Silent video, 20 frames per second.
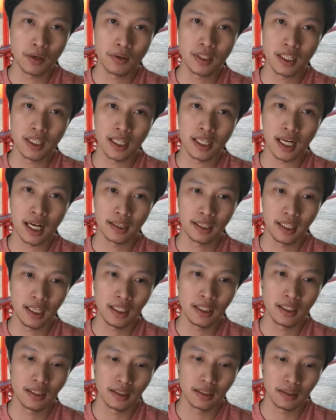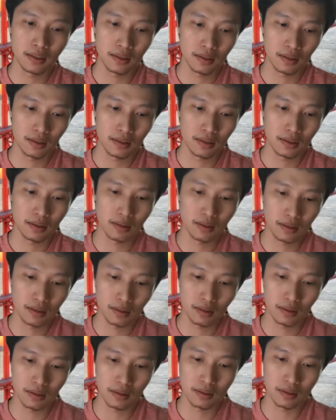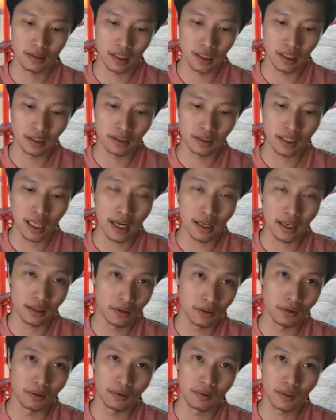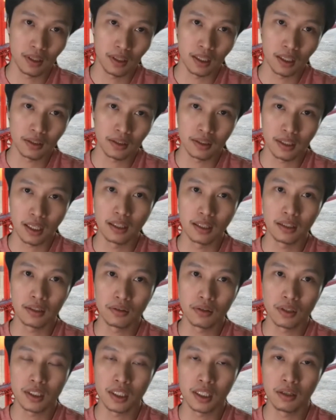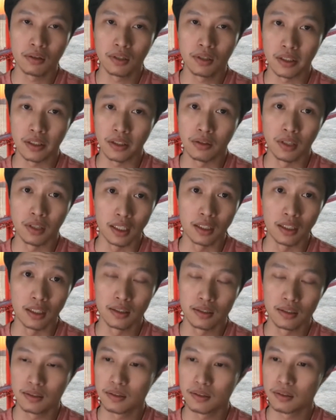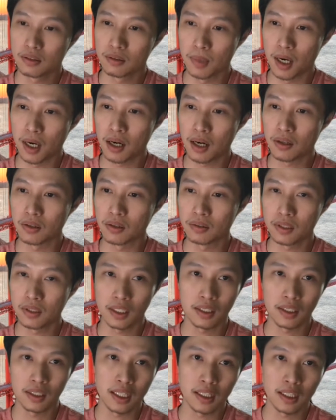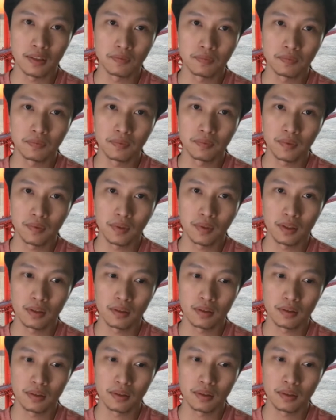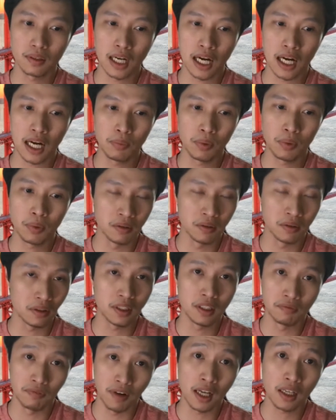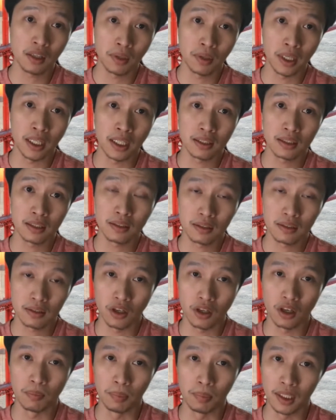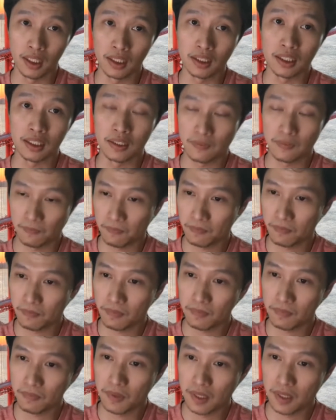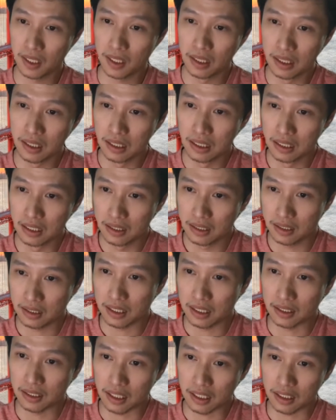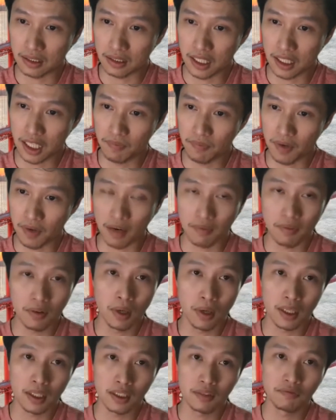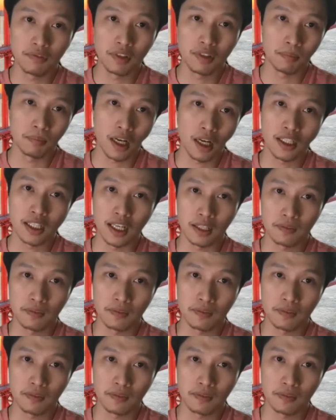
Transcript: is I teach all the technical skill that you need to model, and then I will evaluate your ability and then give everyone different project.